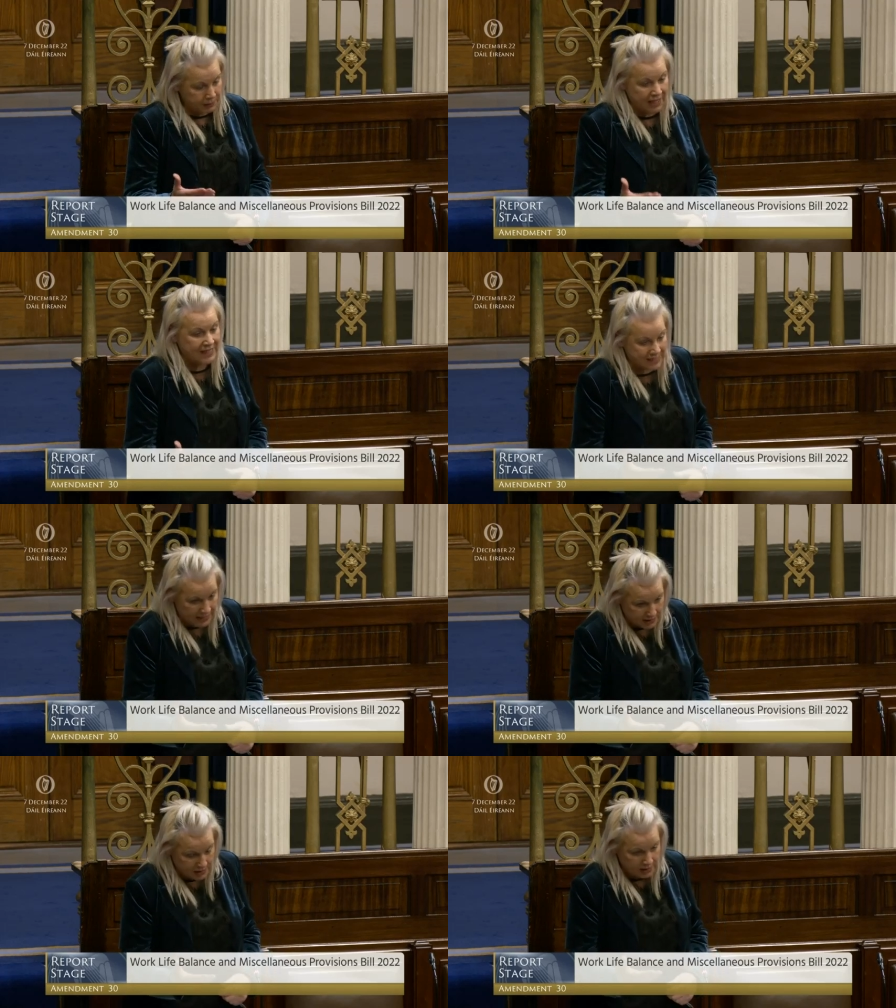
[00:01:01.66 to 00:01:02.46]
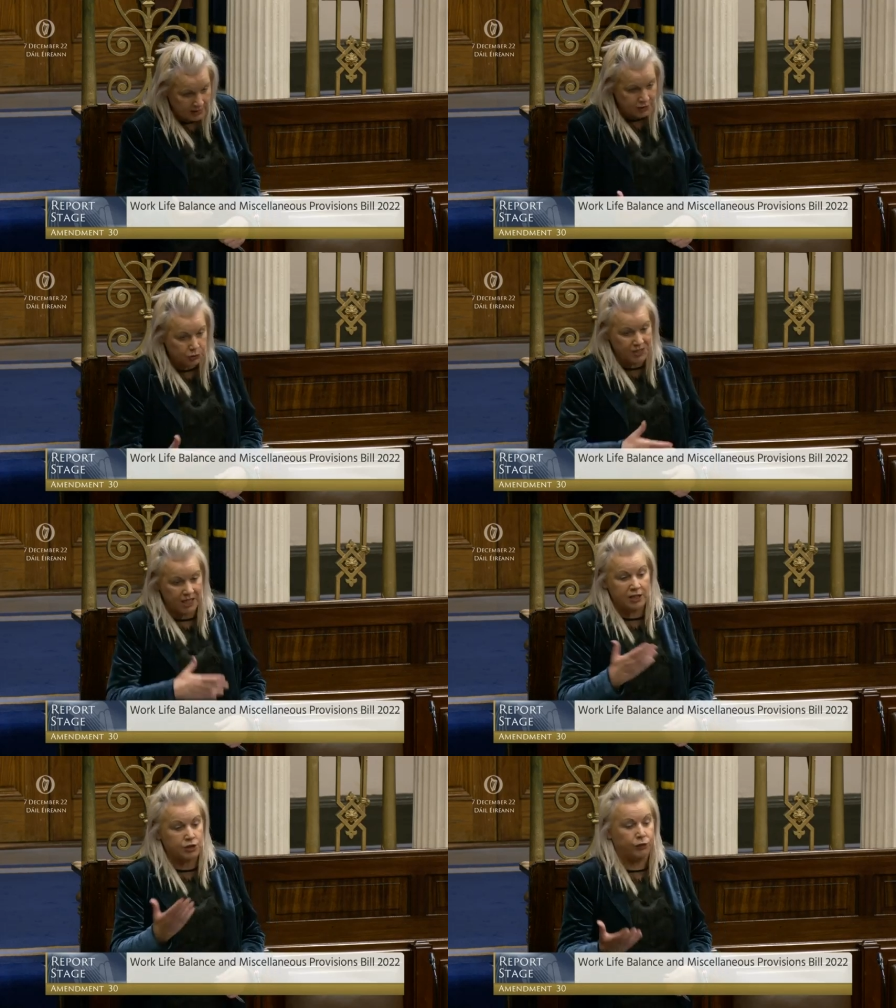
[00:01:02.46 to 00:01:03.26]
extended. There was an
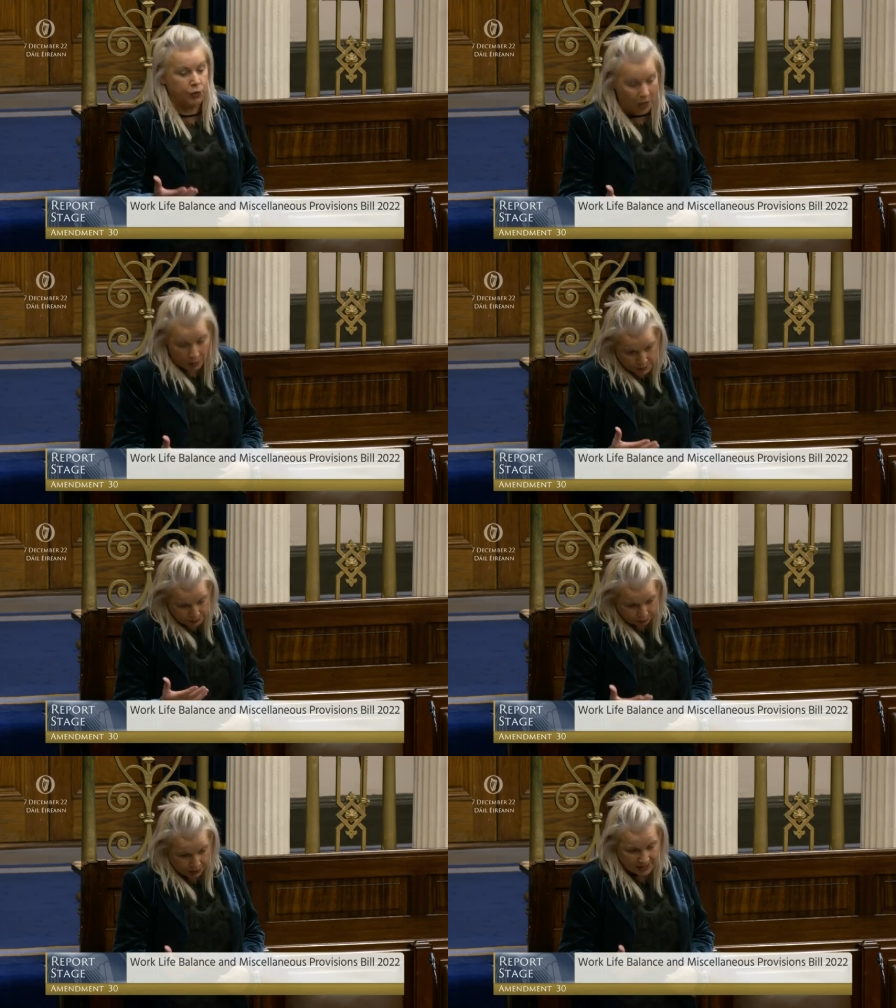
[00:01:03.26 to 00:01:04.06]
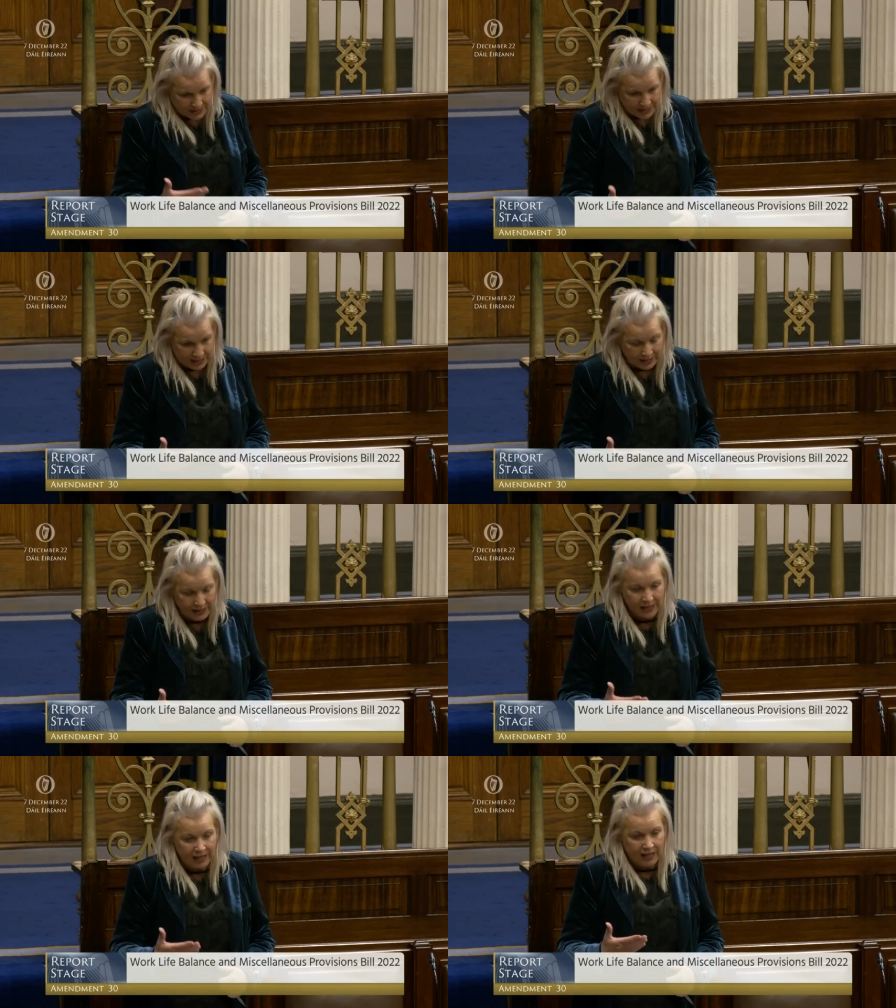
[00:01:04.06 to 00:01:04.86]
extra few hours put on today.
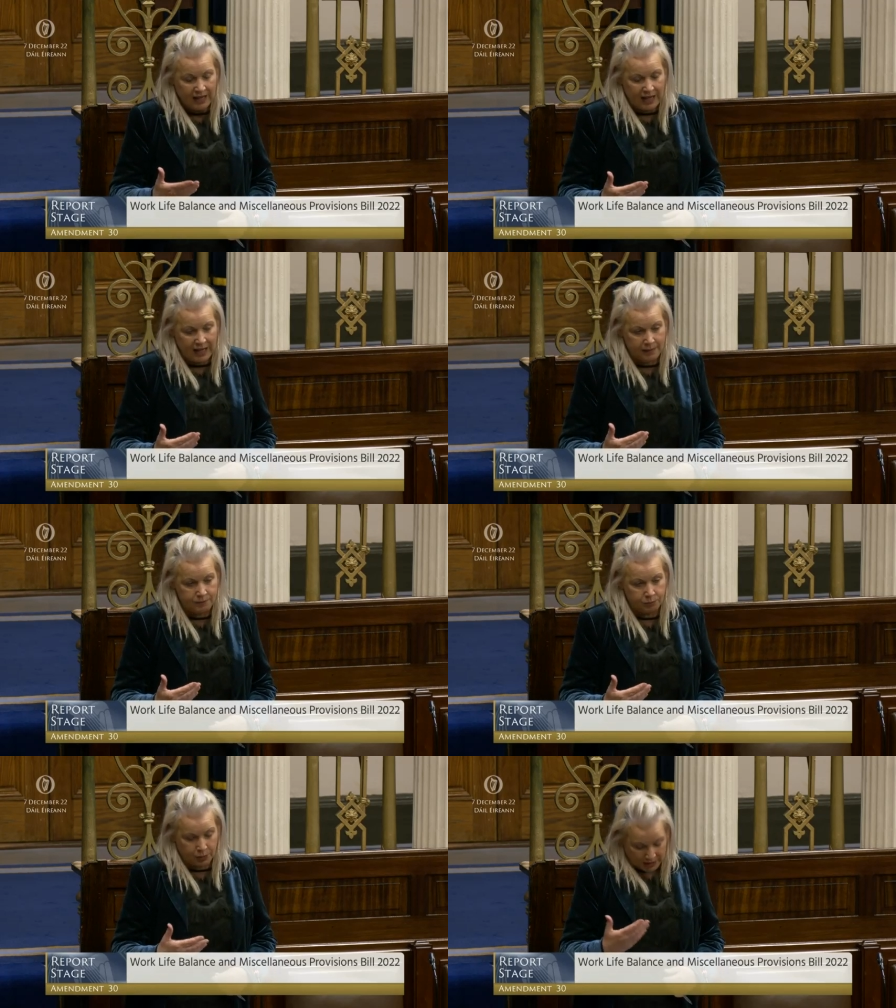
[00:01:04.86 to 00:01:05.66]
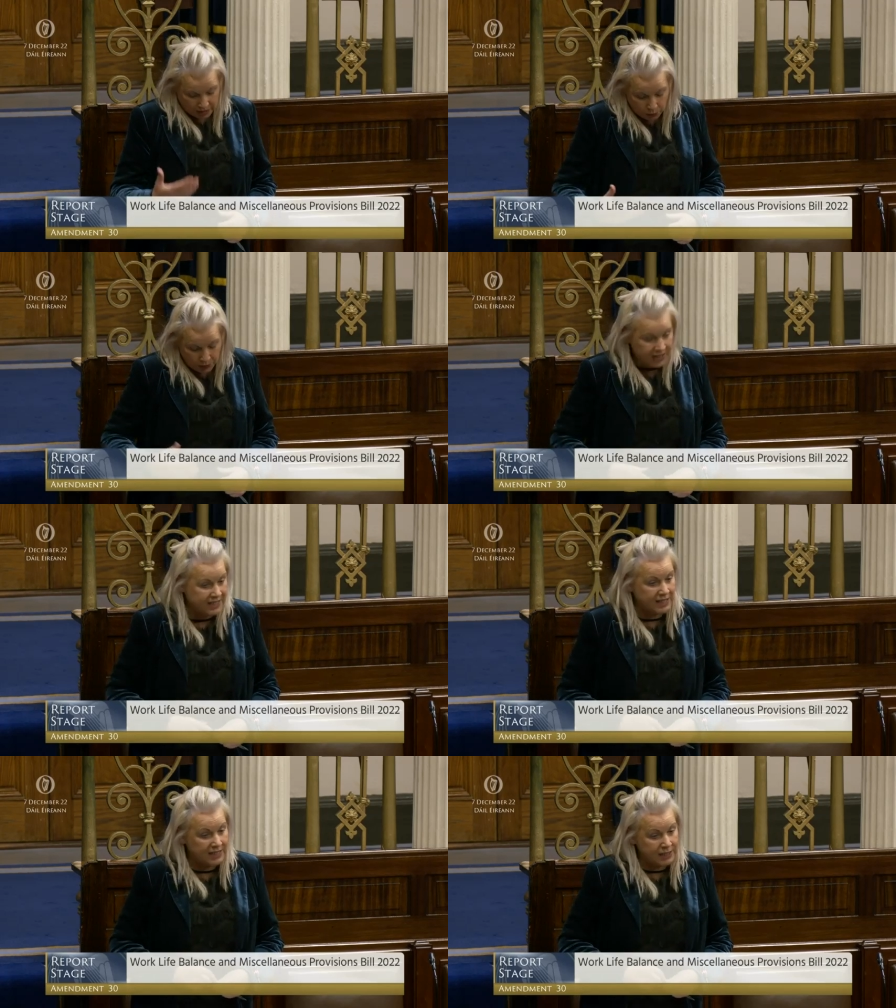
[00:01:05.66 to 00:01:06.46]
Um, but I think we need to
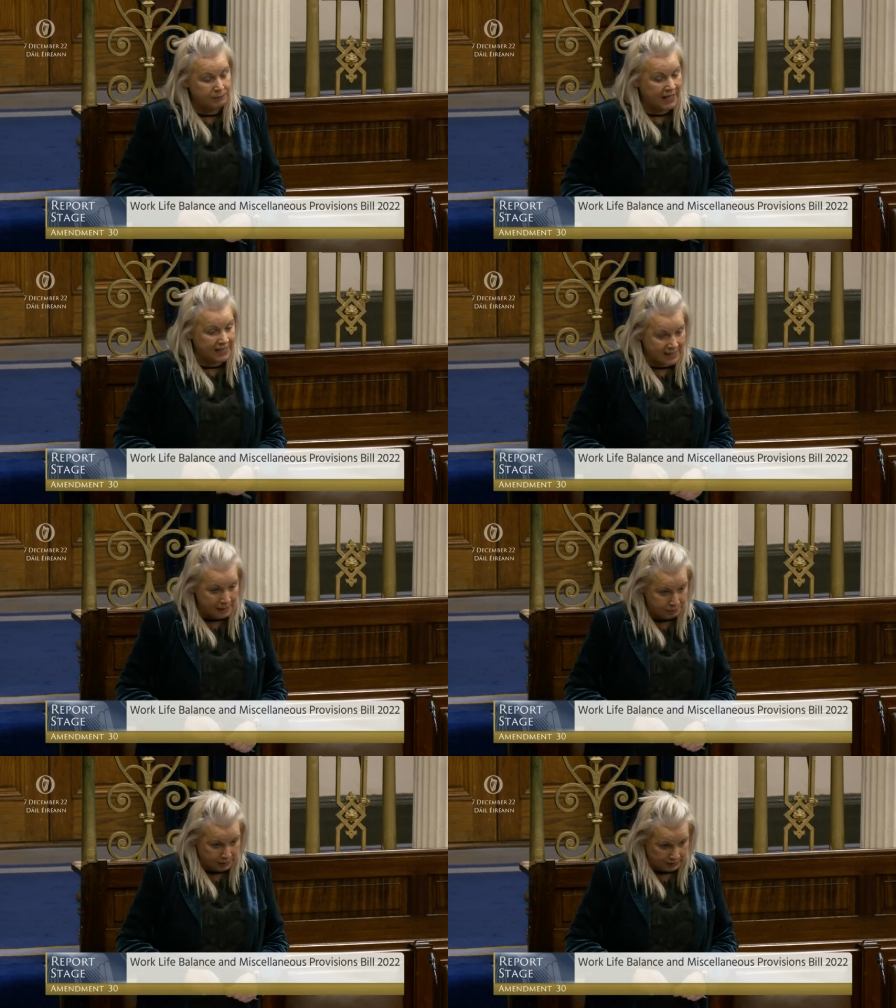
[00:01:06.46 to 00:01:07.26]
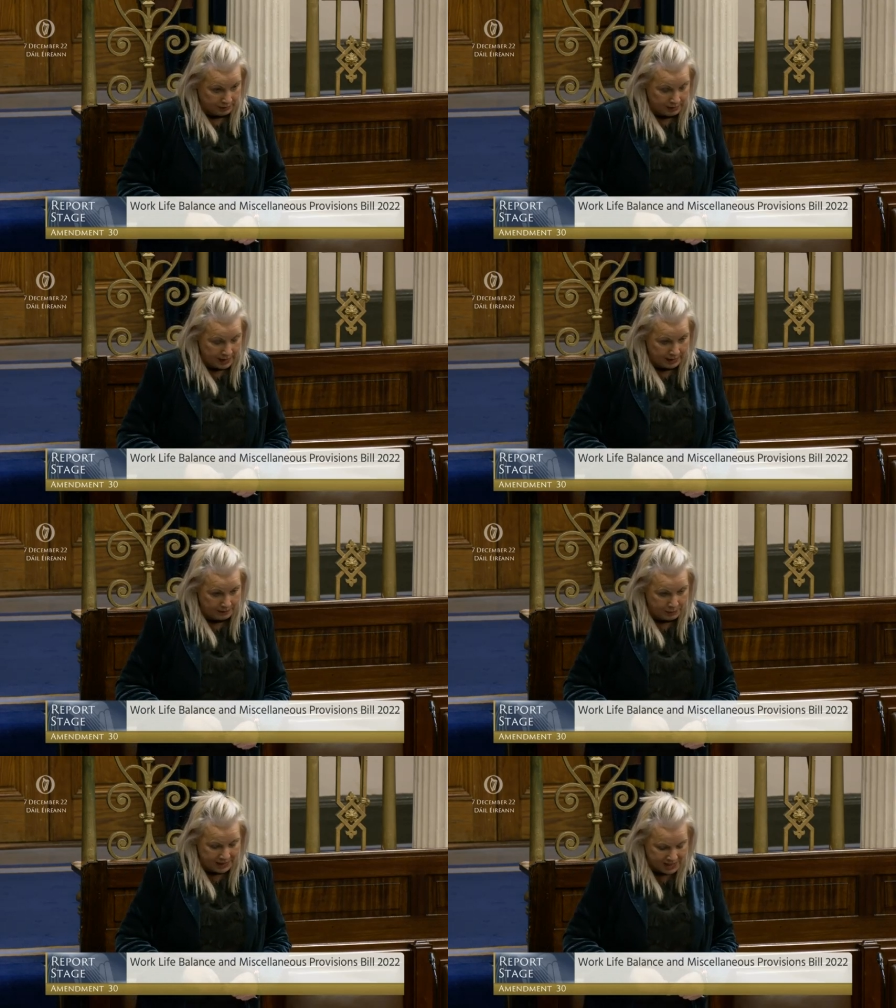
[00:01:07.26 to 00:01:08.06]
lead by example uh,
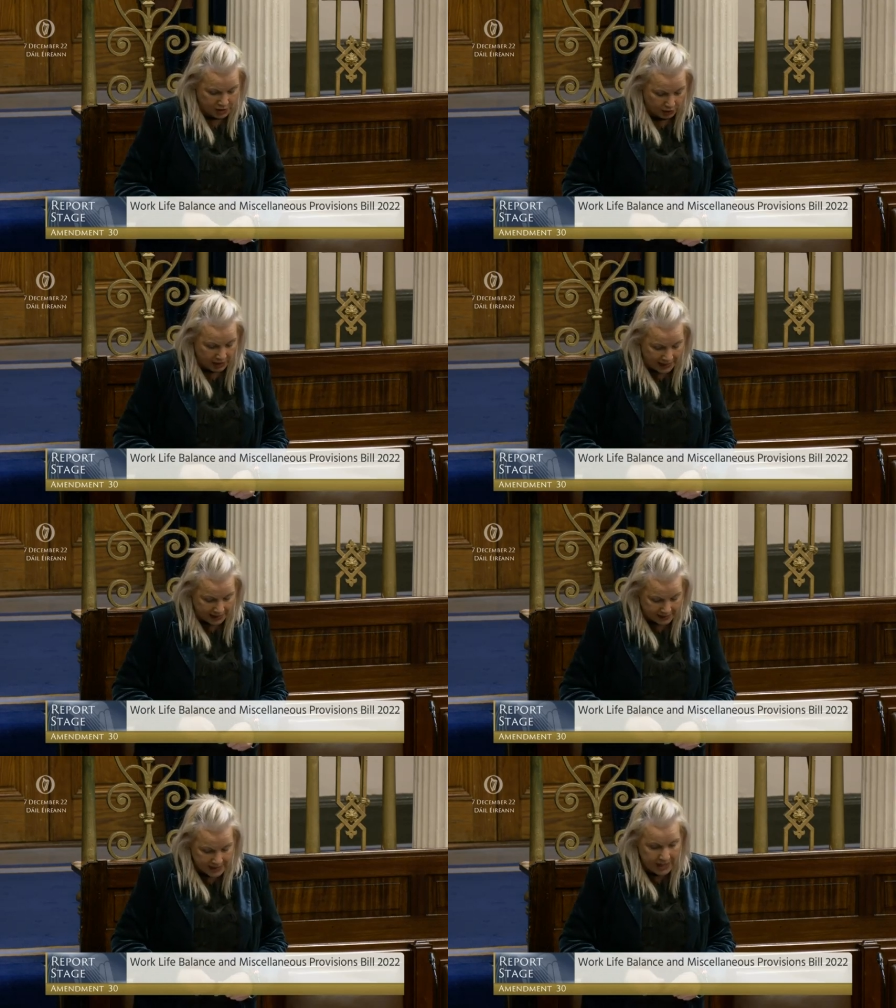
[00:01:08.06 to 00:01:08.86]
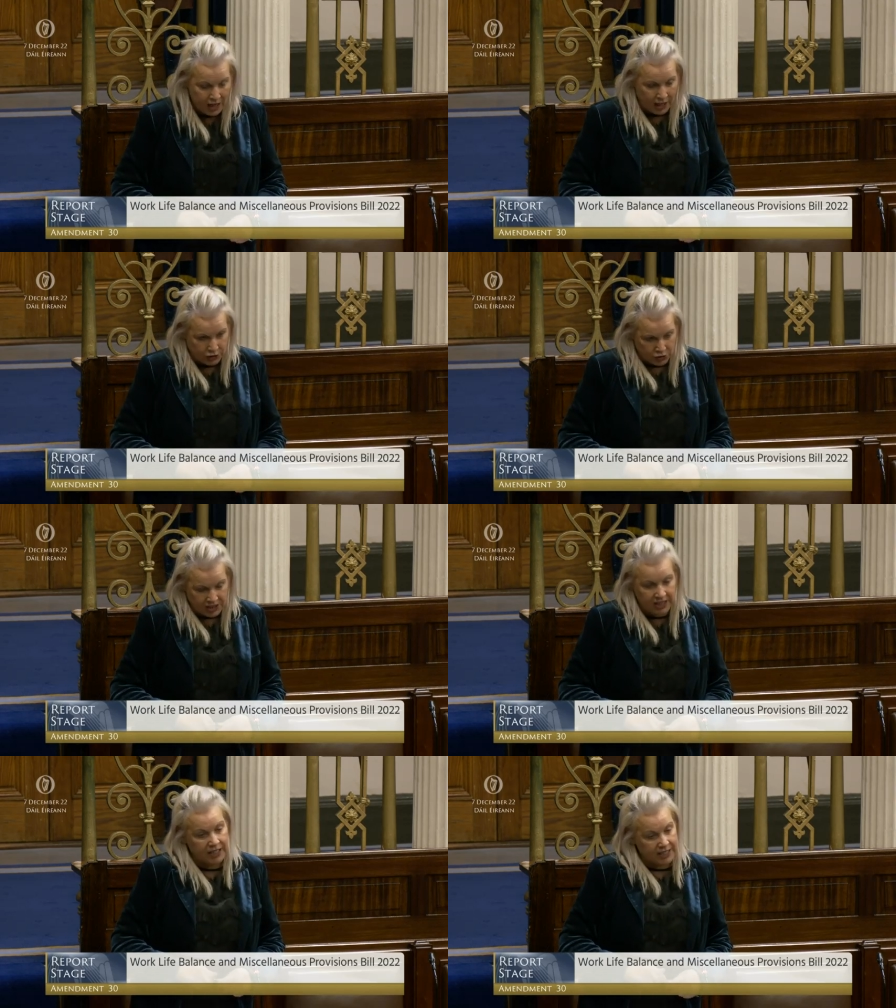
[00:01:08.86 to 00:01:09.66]
Minister, and I just
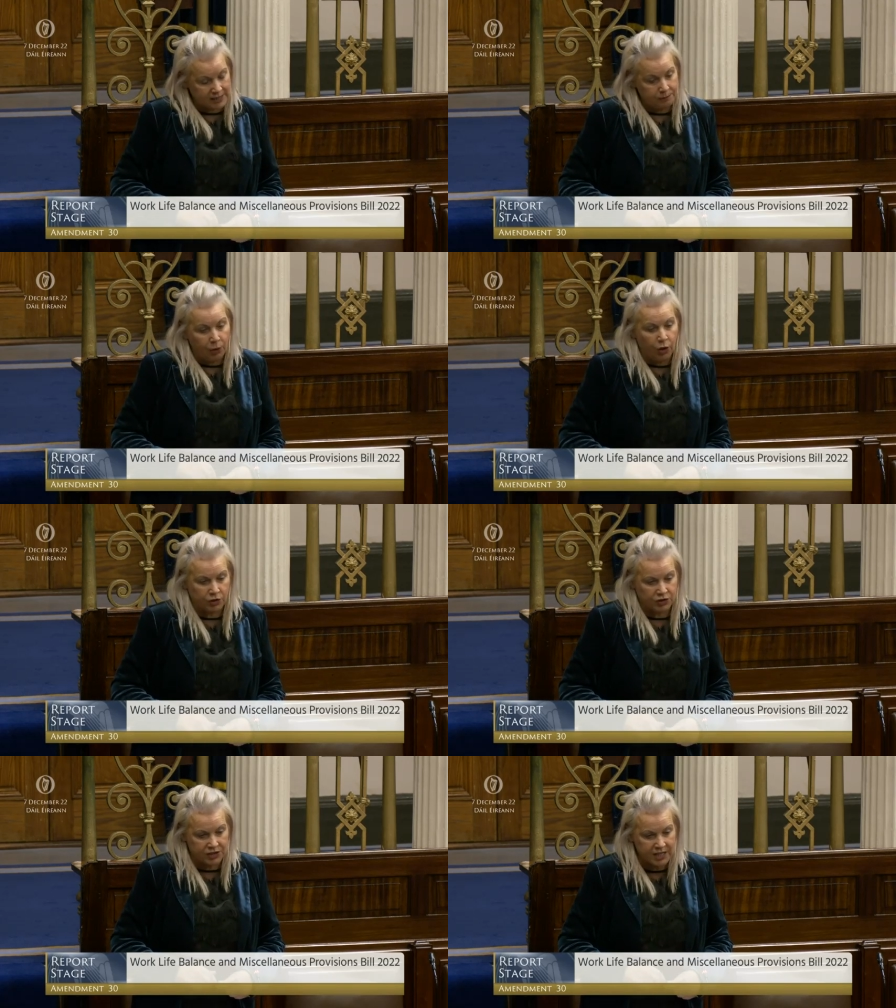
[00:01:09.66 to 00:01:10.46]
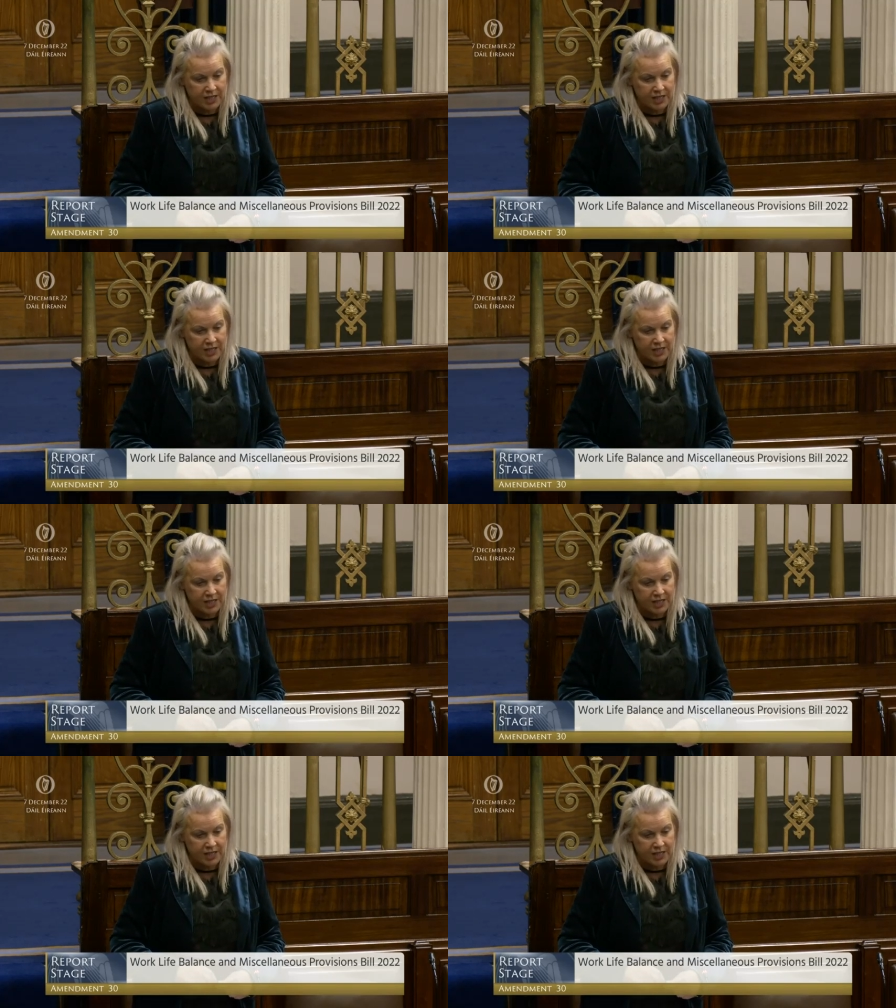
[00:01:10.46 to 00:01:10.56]
think it is important